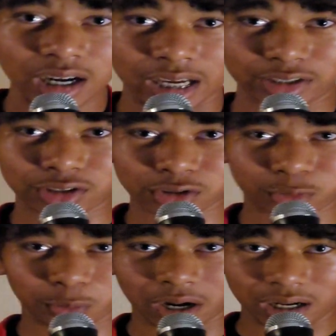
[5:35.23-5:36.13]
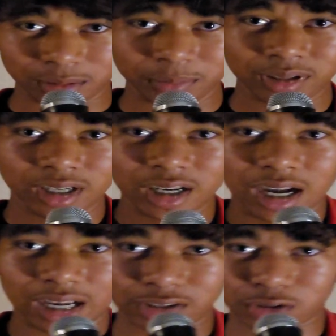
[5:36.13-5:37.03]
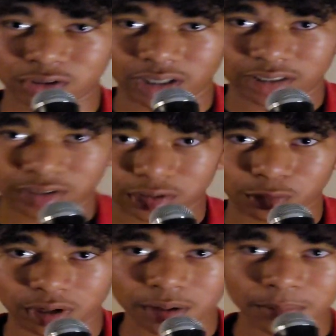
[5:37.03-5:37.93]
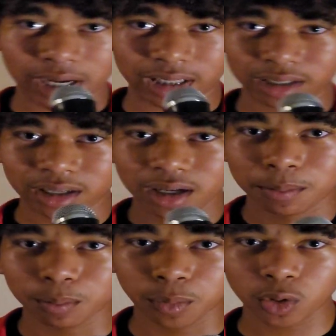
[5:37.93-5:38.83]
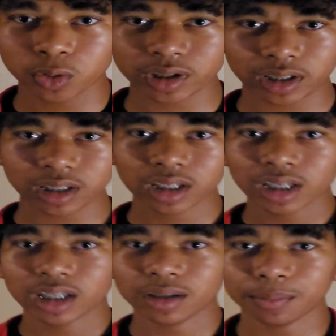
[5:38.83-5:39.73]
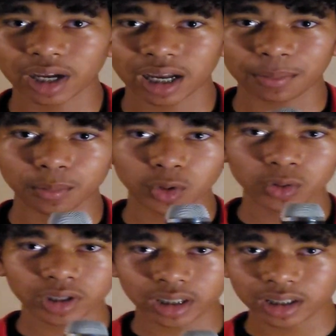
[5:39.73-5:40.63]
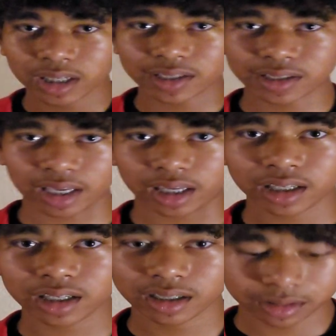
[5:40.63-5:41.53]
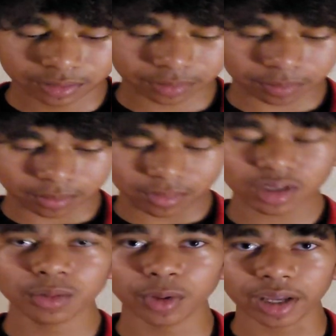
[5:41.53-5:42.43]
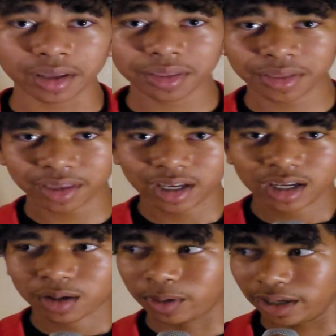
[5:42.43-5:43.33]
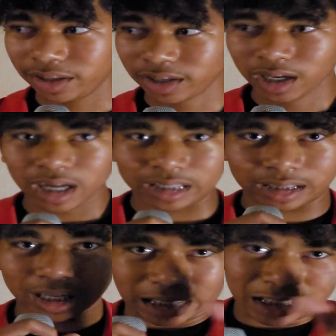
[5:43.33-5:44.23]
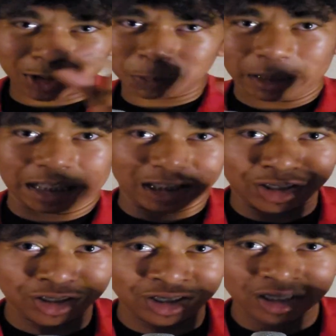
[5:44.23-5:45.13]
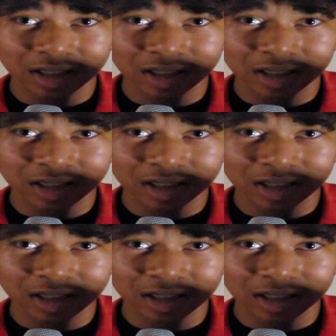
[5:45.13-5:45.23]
I scrub I, I scrub my moldy my moldy sink with mm-hmm. with a tiny sponge.